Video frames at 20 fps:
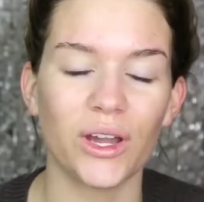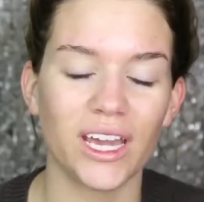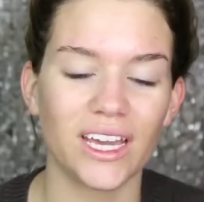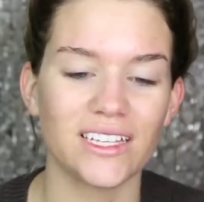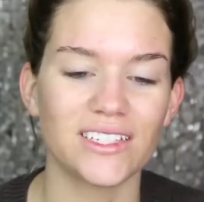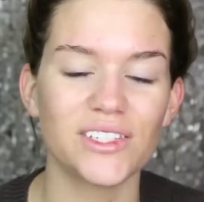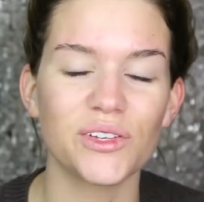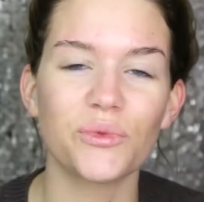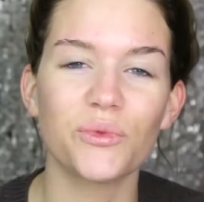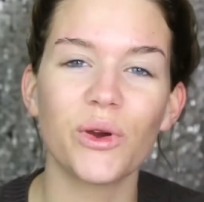
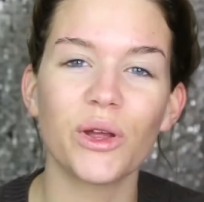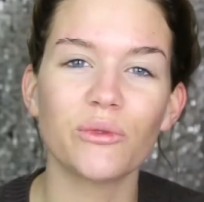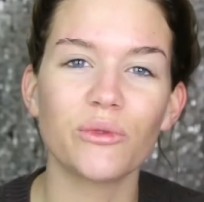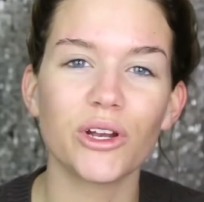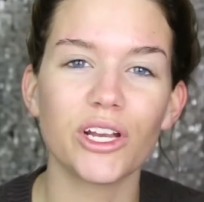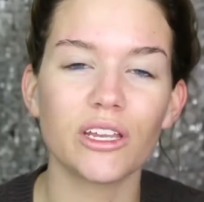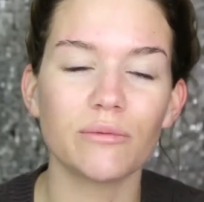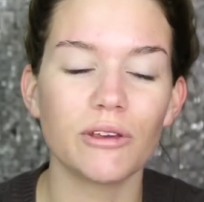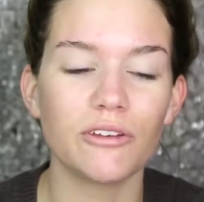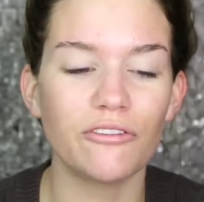Okay, so when
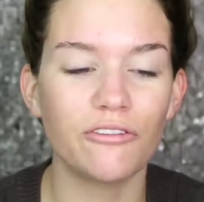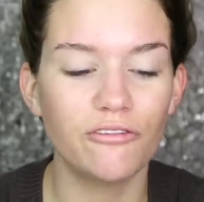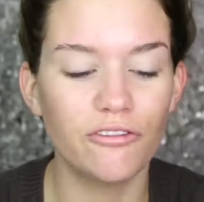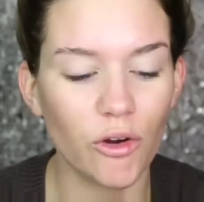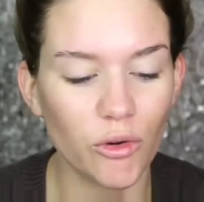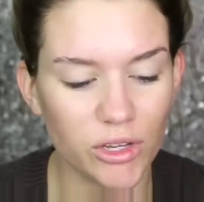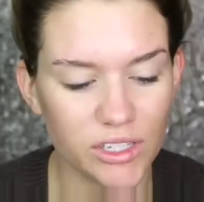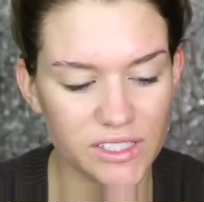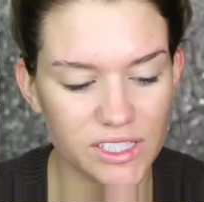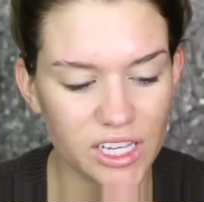we're going to be
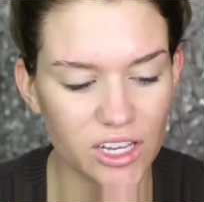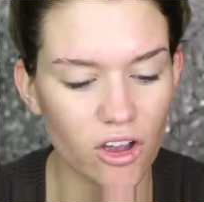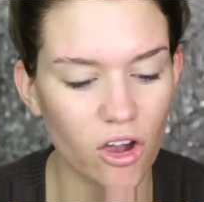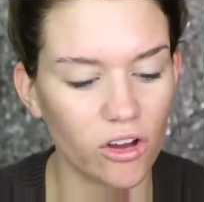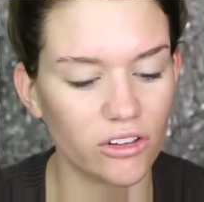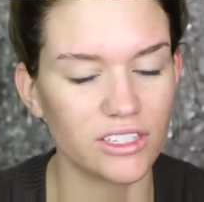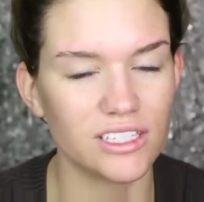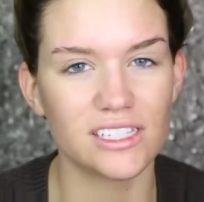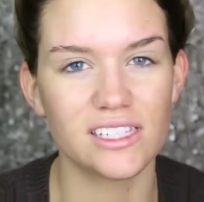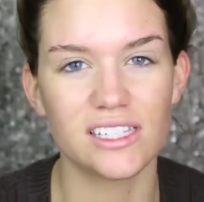focusing
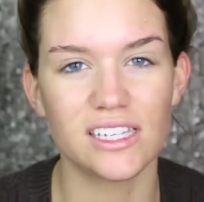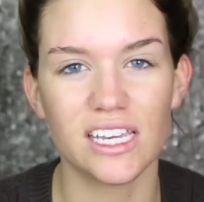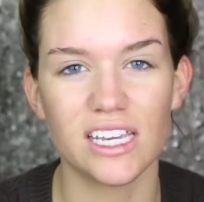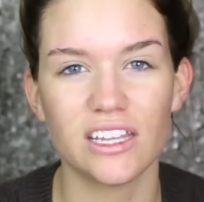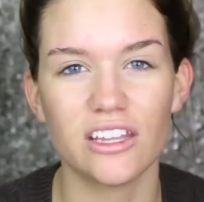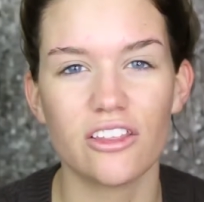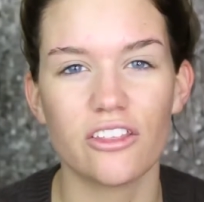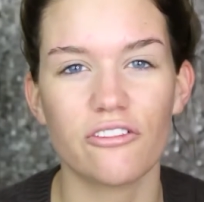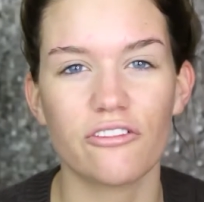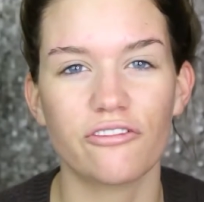on the
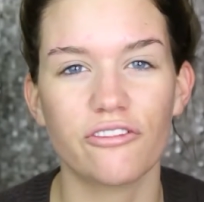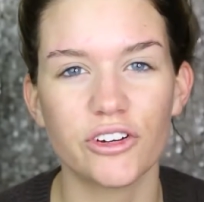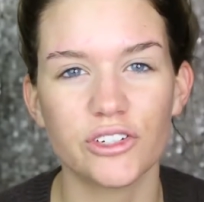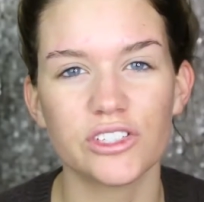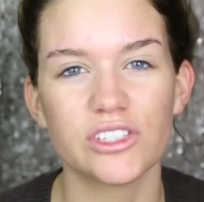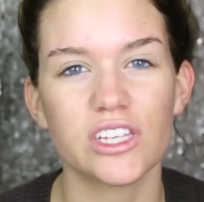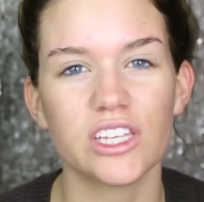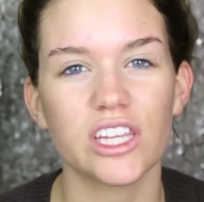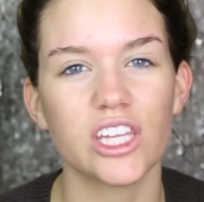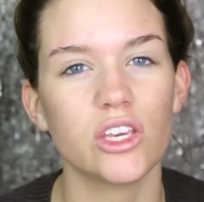skin, the
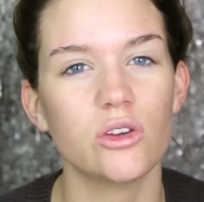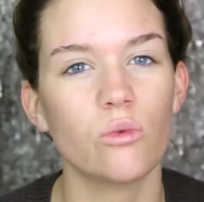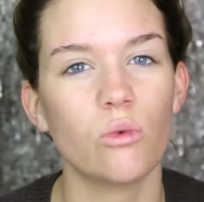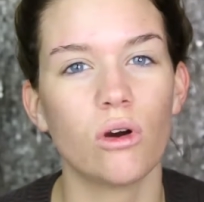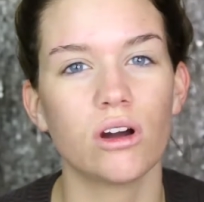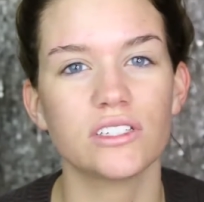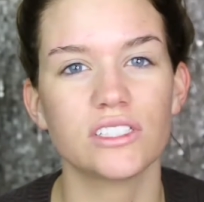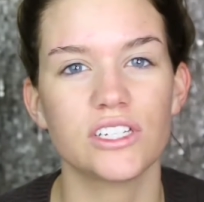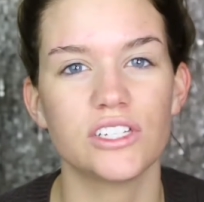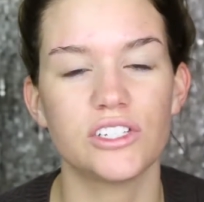first thing that you
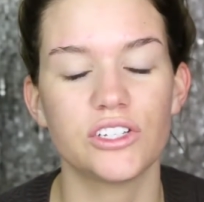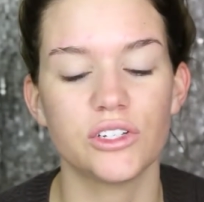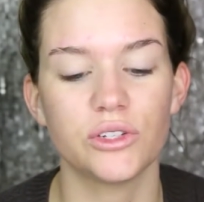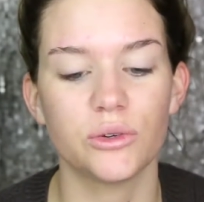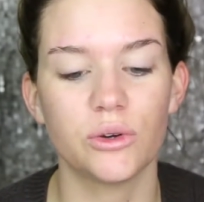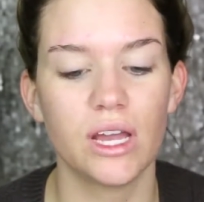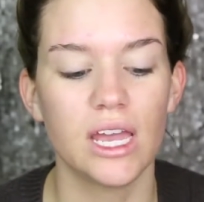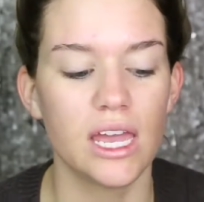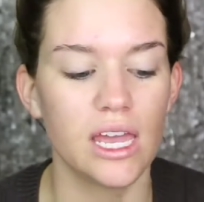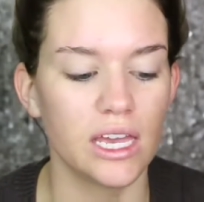want to
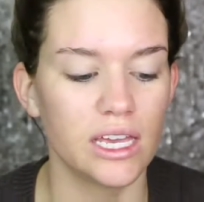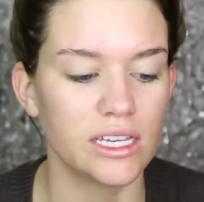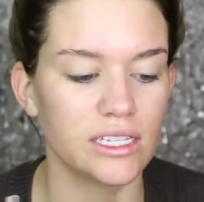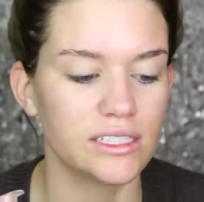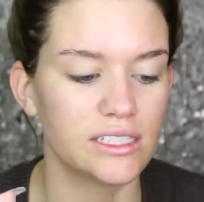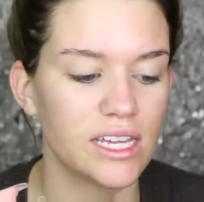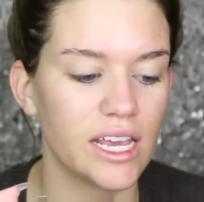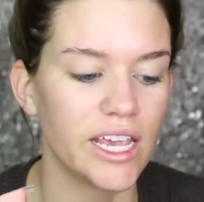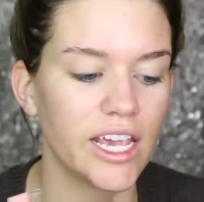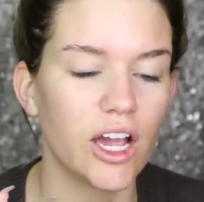do
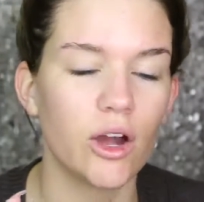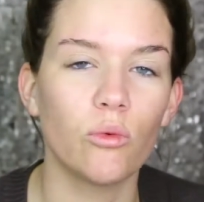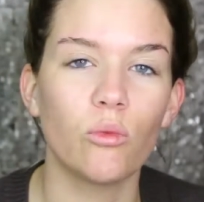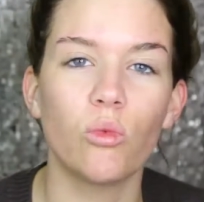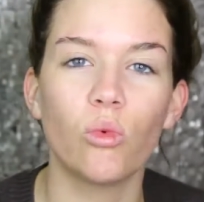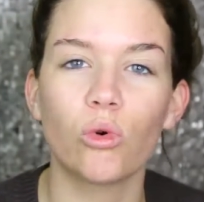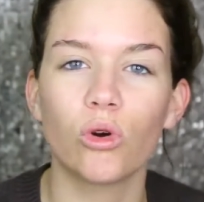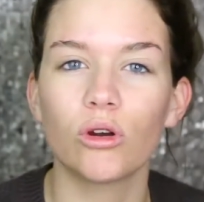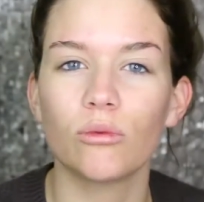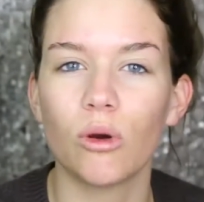is take a
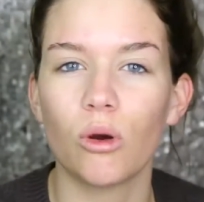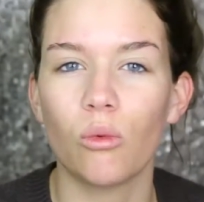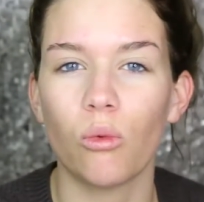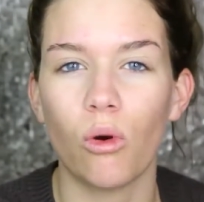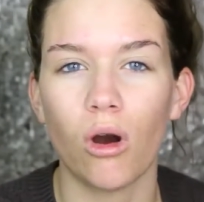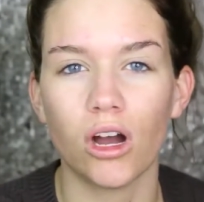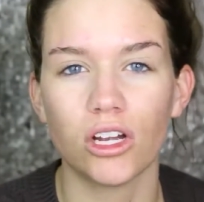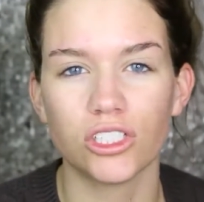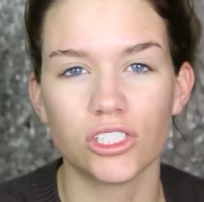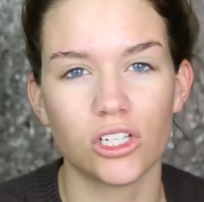warm
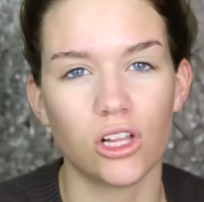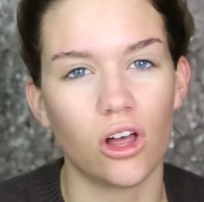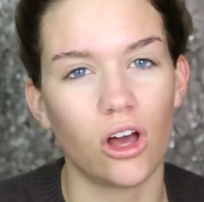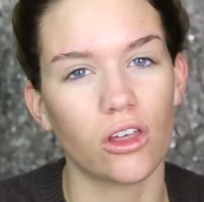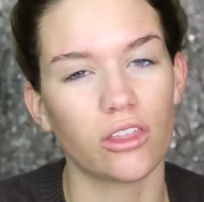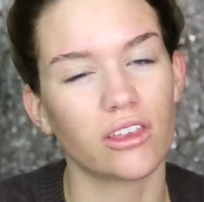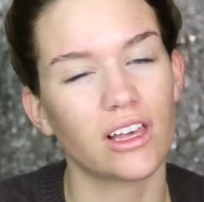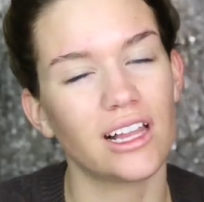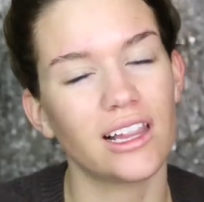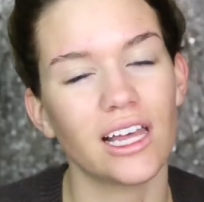
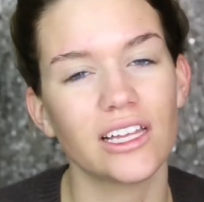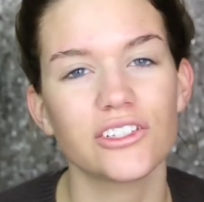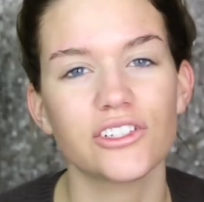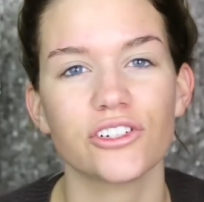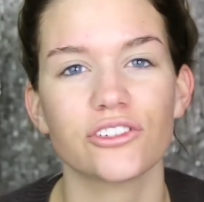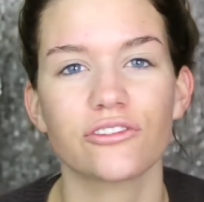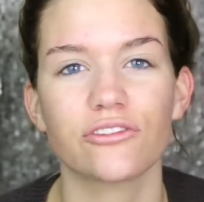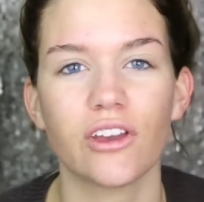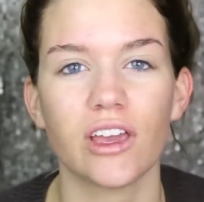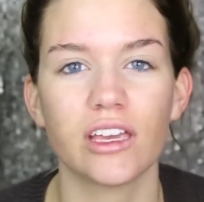washcloth, cleanse
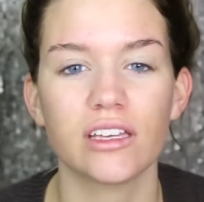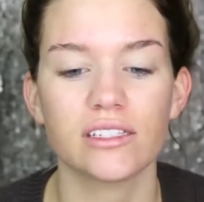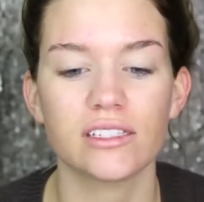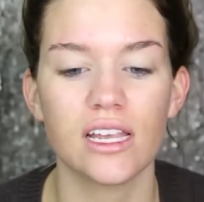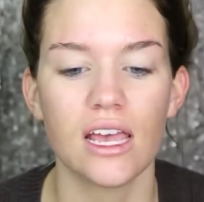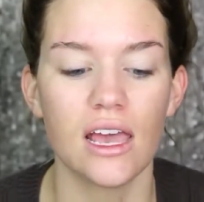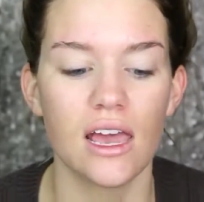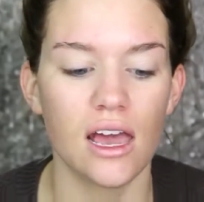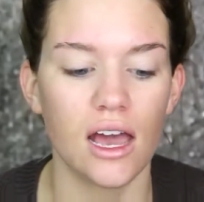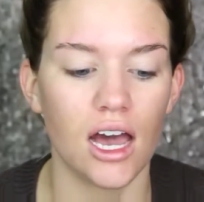your
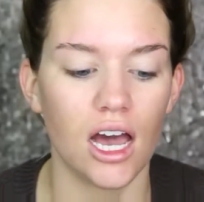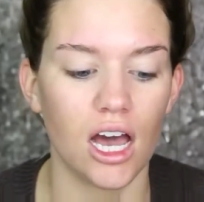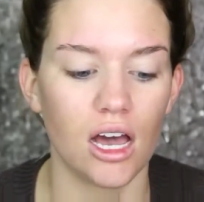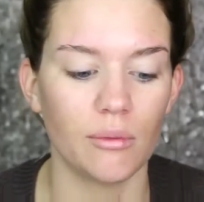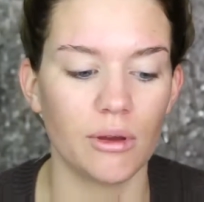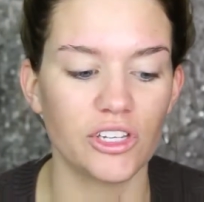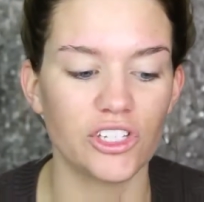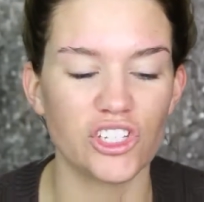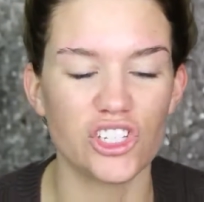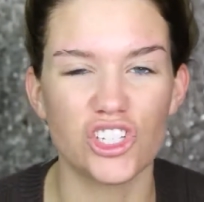face,
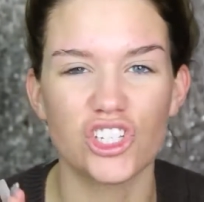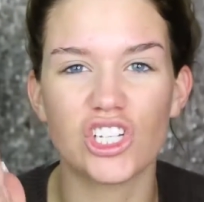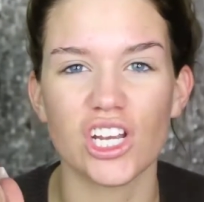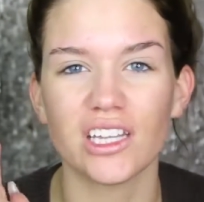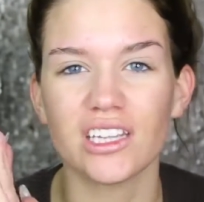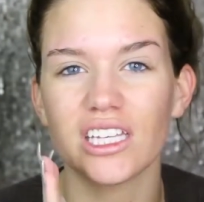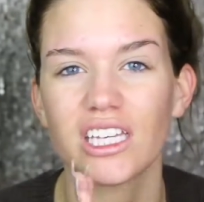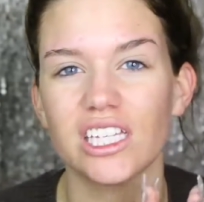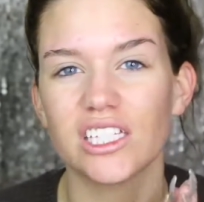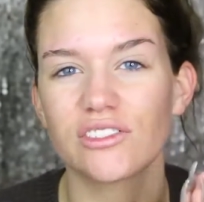and just
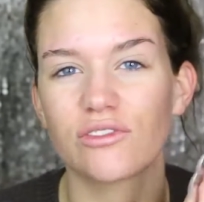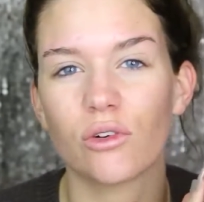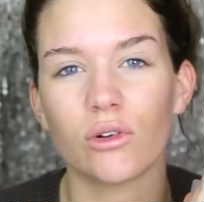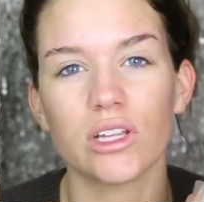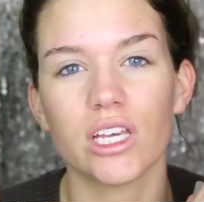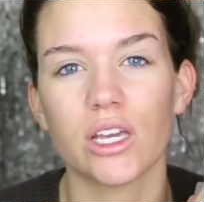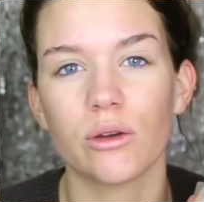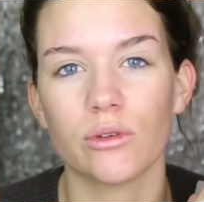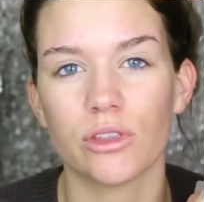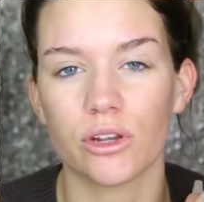gently
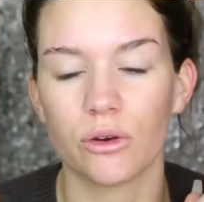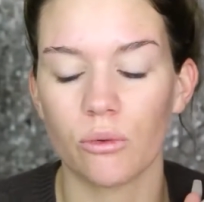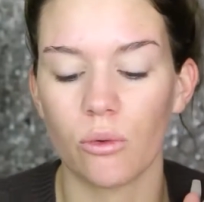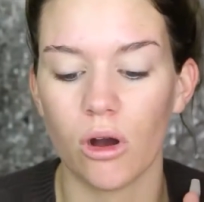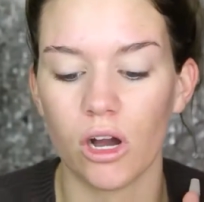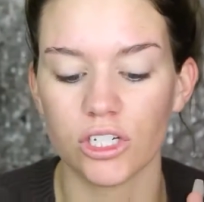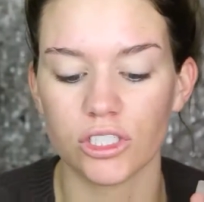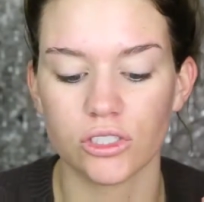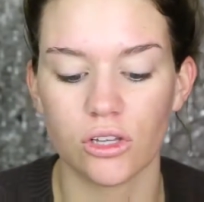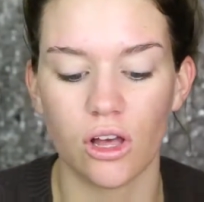exfoliate with your
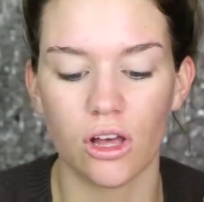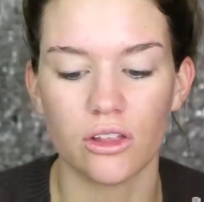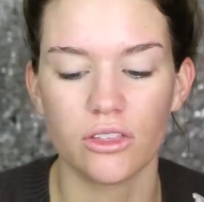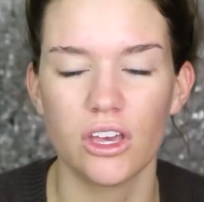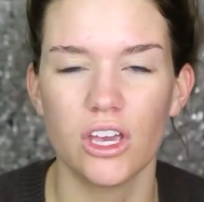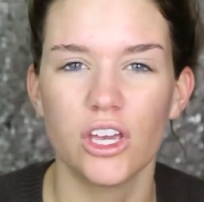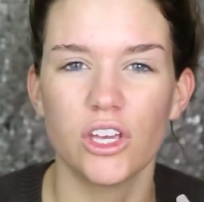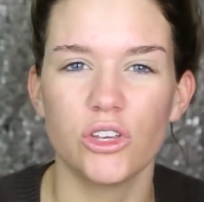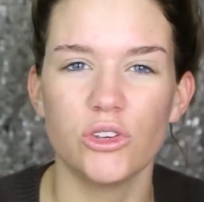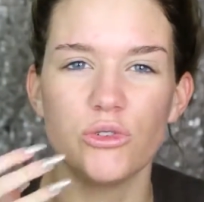washcloth.